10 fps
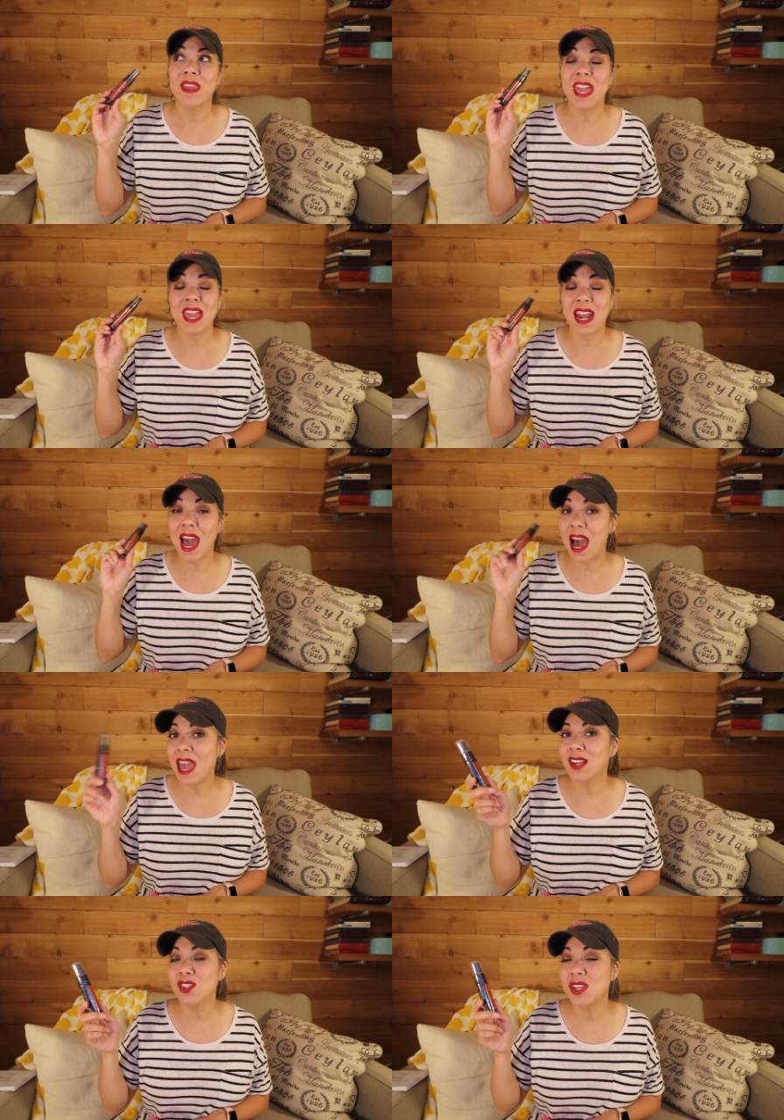And
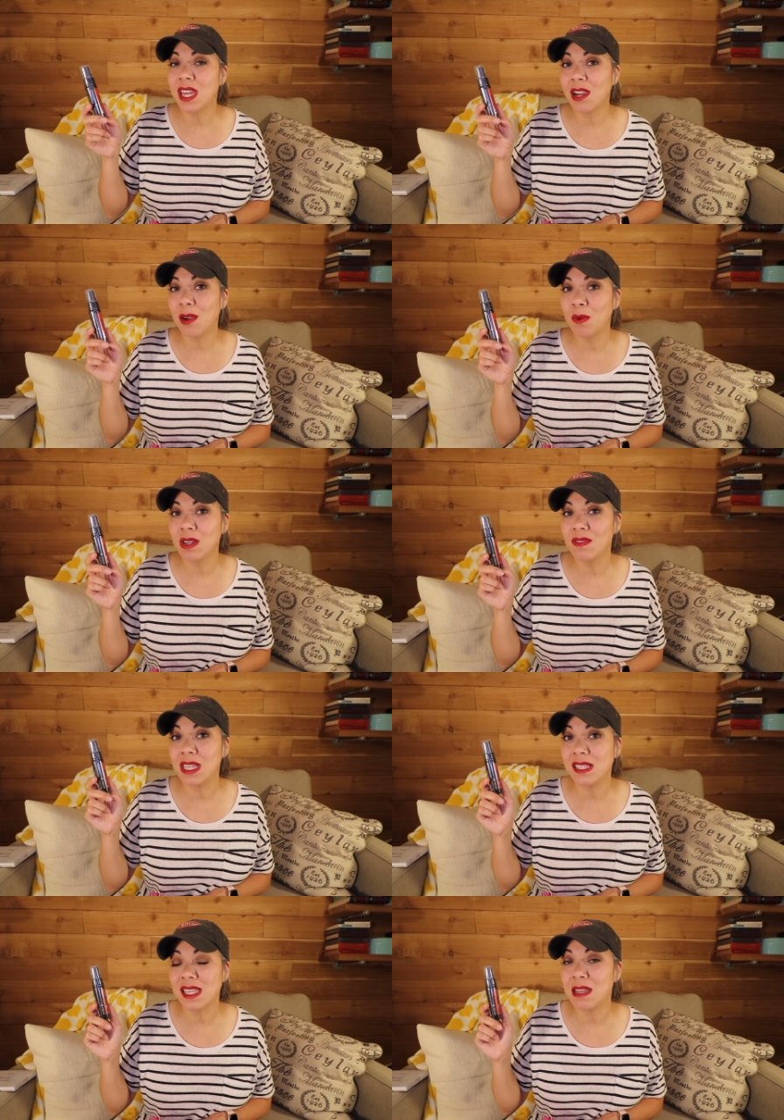I actually carry one of
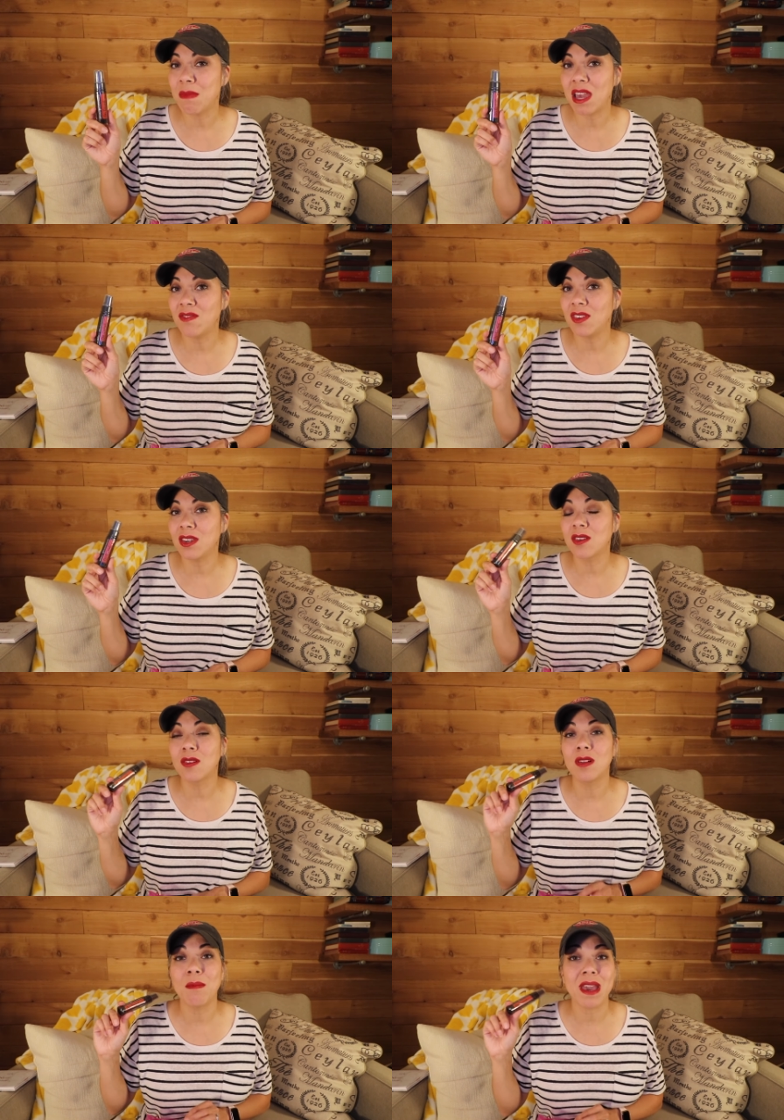these in my
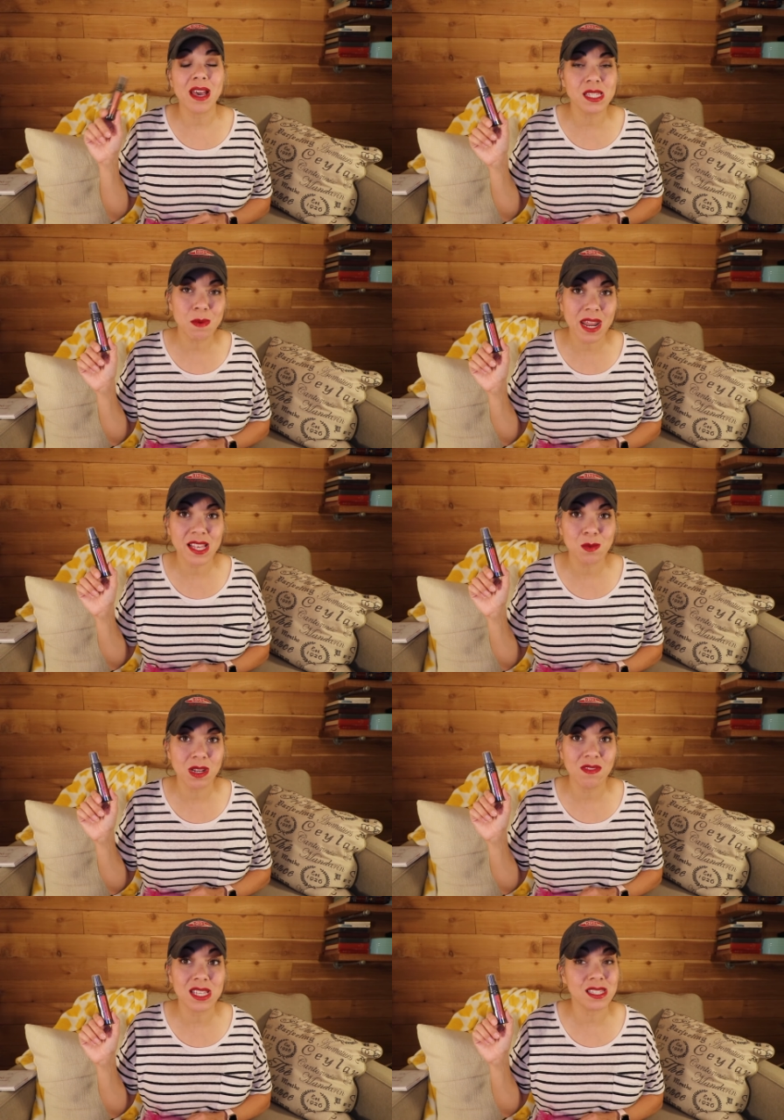vehicle. My husband has one
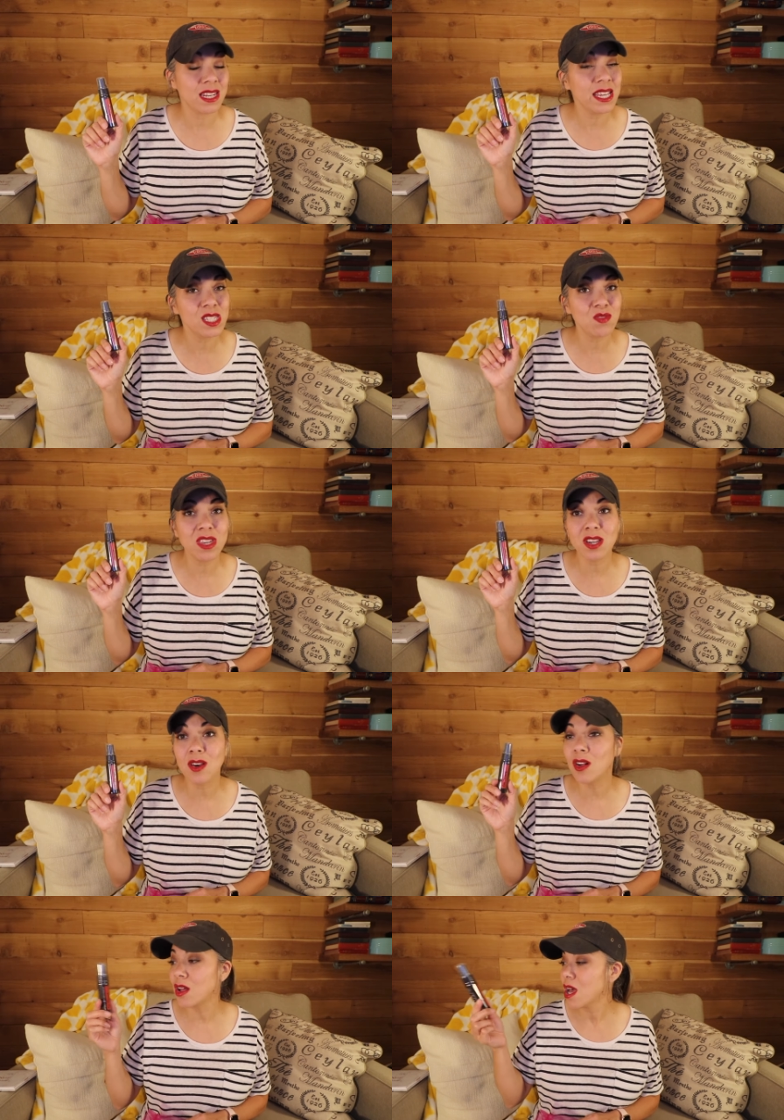of these in his
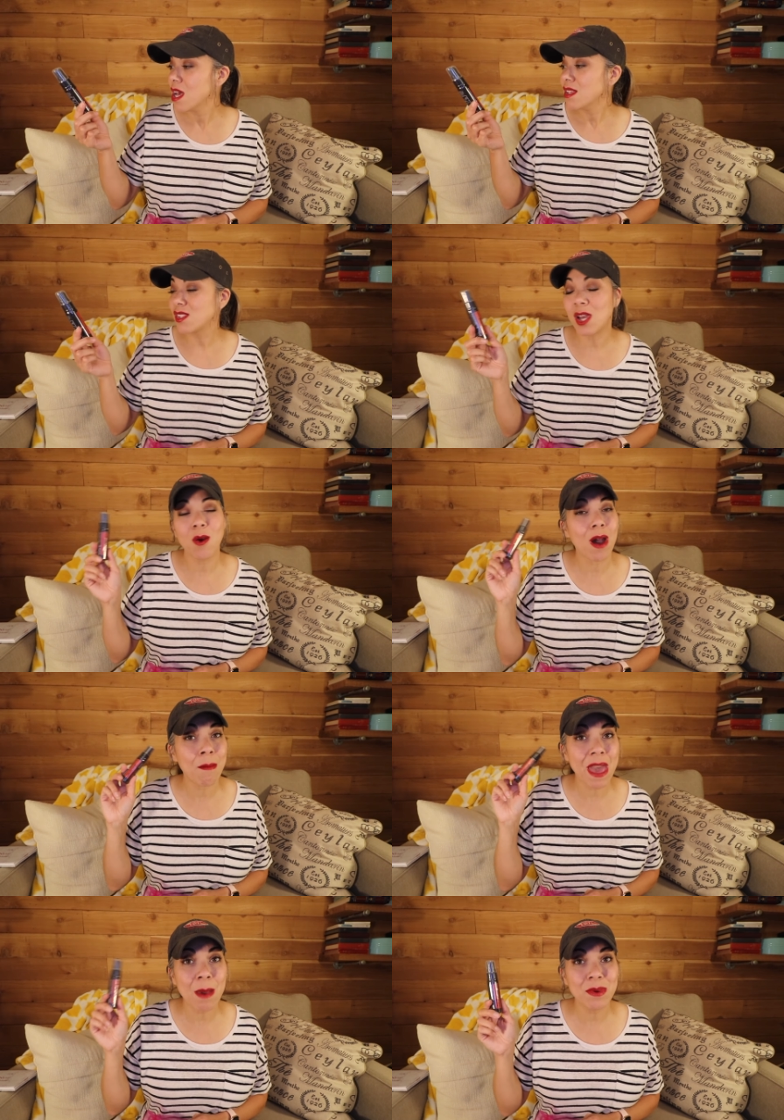vehicle. So
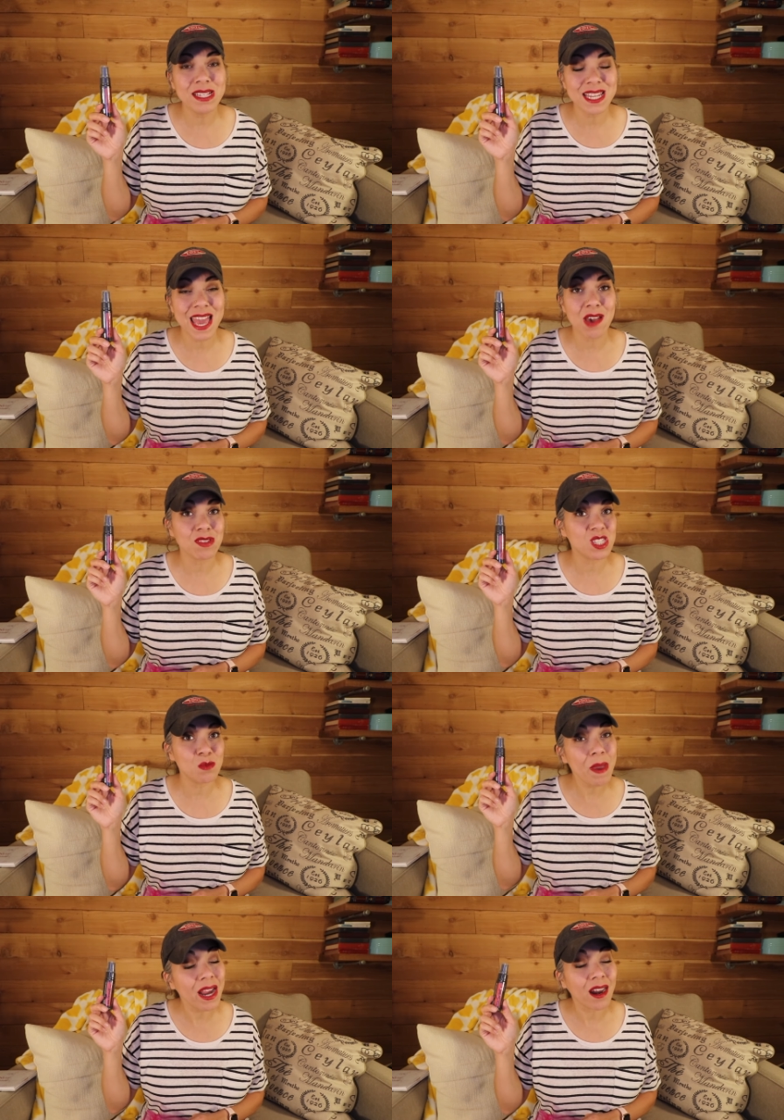I'm happy to have a
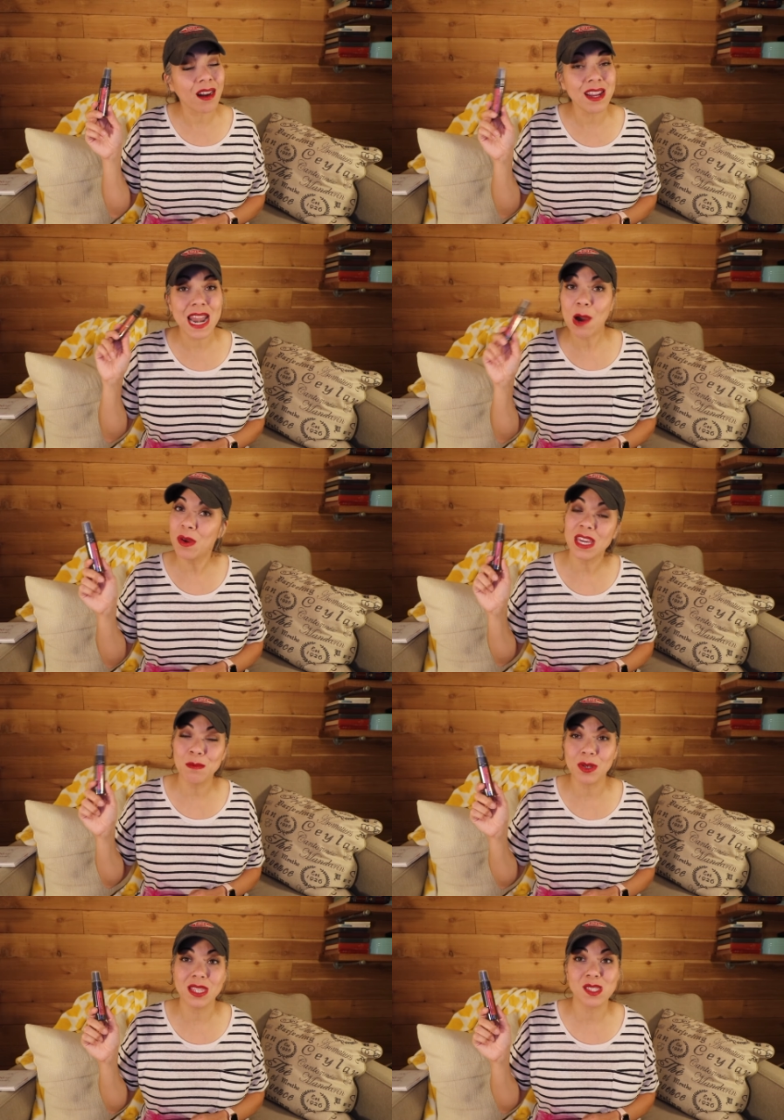spare. Now we can
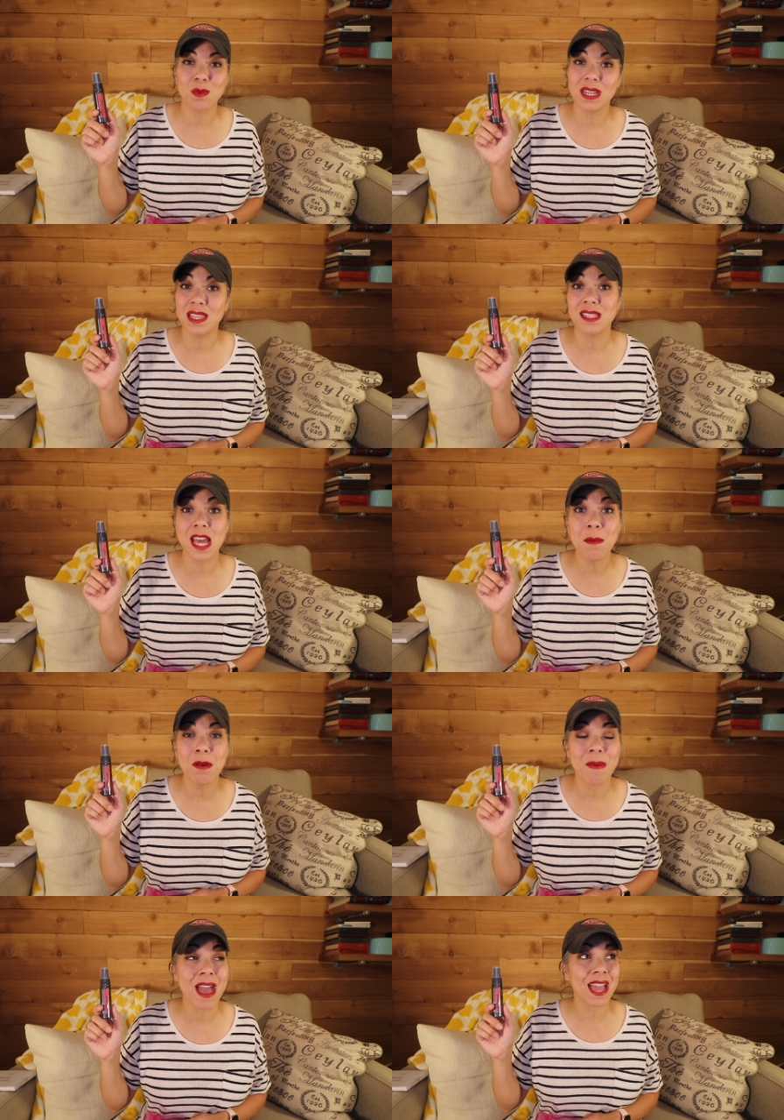put this one in the
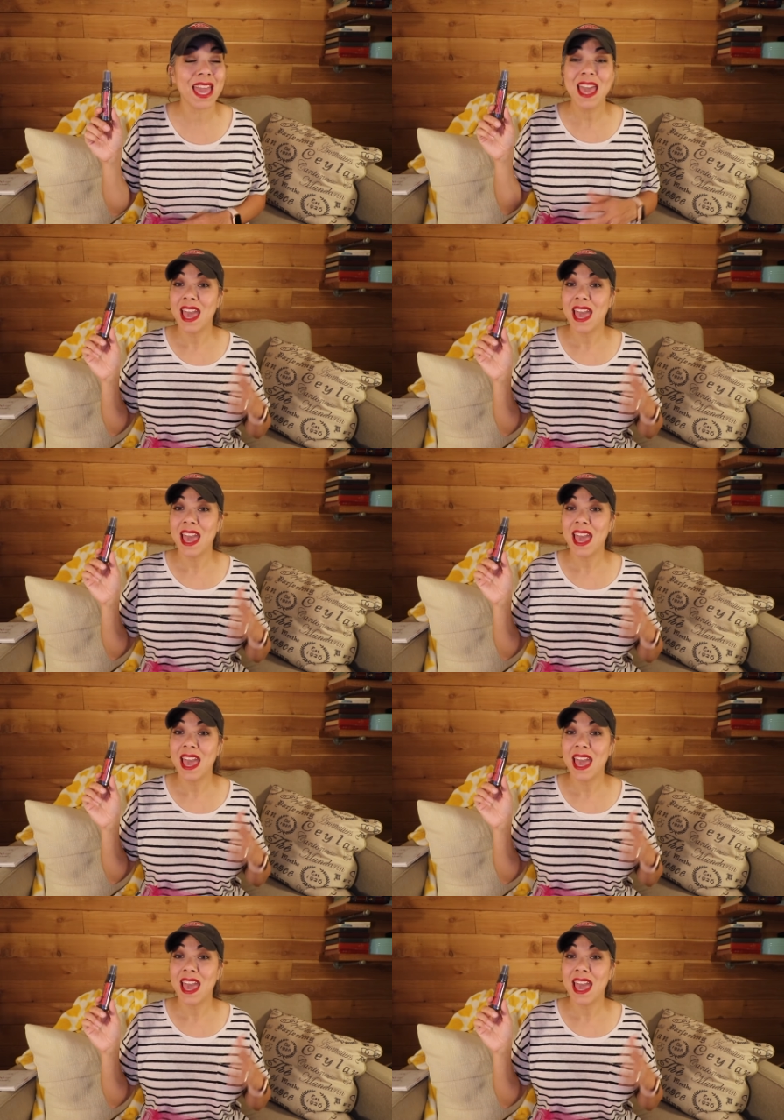diaper bag